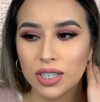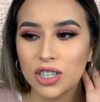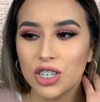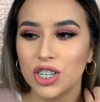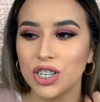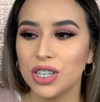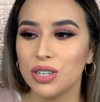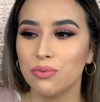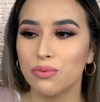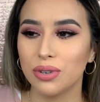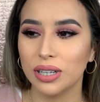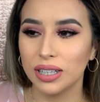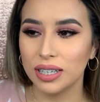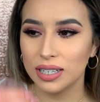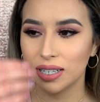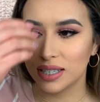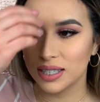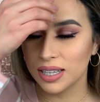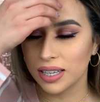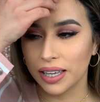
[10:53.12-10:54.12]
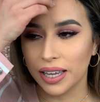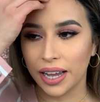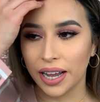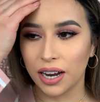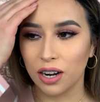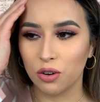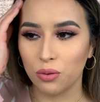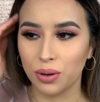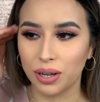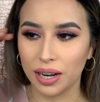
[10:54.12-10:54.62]
she really doesn't
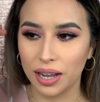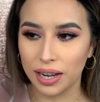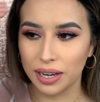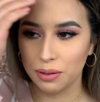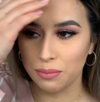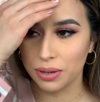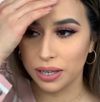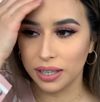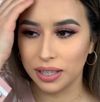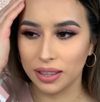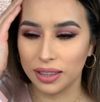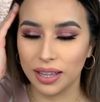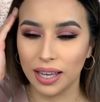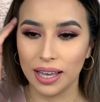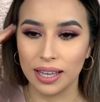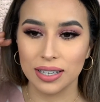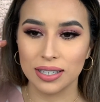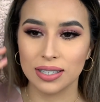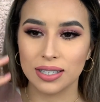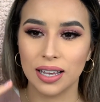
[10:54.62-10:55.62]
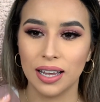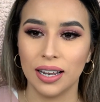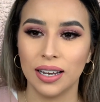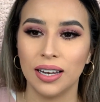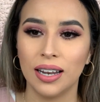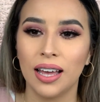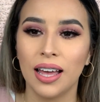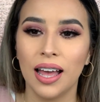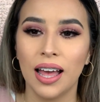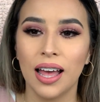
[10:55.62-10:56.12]
care what anybody thinks.
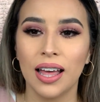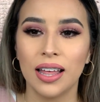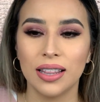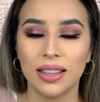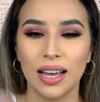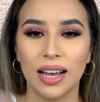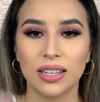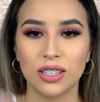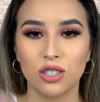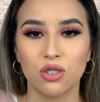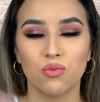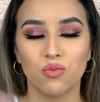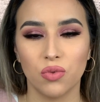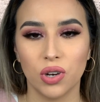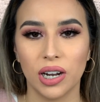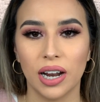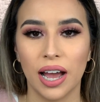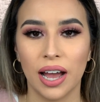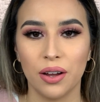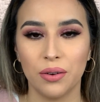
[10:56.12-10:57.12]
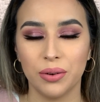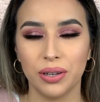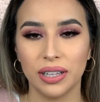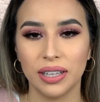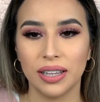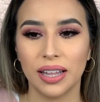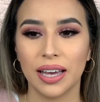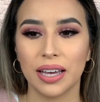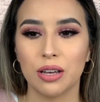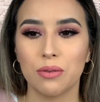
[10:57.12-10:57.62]
And that's what I
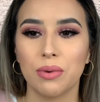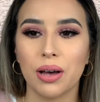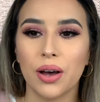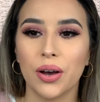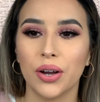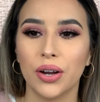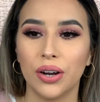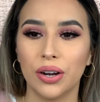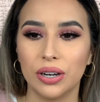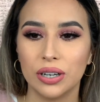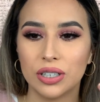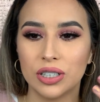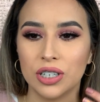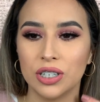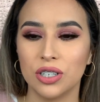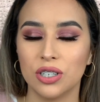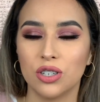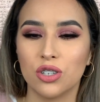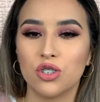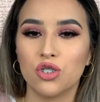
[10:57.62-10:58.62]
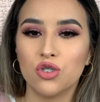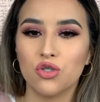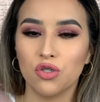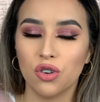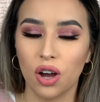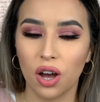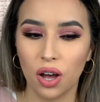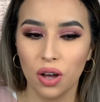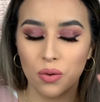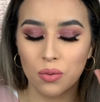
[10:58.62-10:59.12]
really like about her. She's a
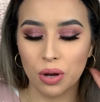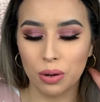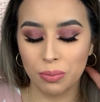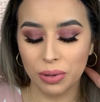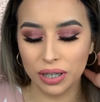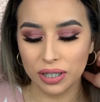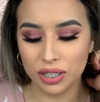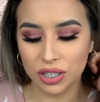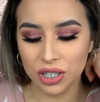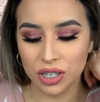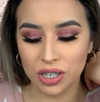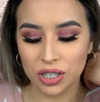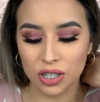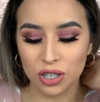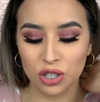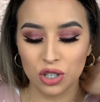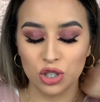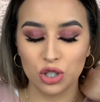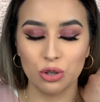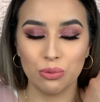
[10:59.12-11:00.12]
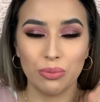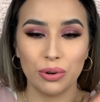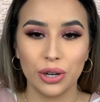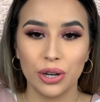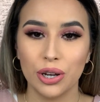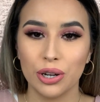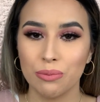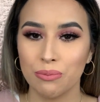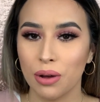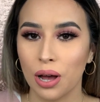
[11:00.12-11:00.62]
strong woman. She's a
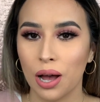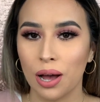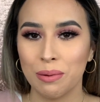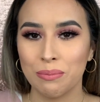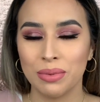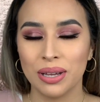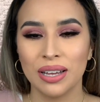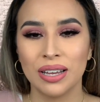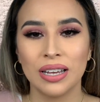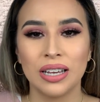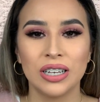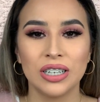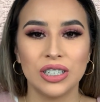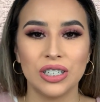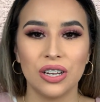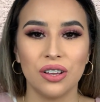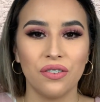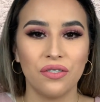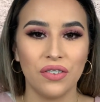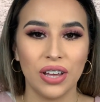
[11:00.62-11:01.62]
super good mom. She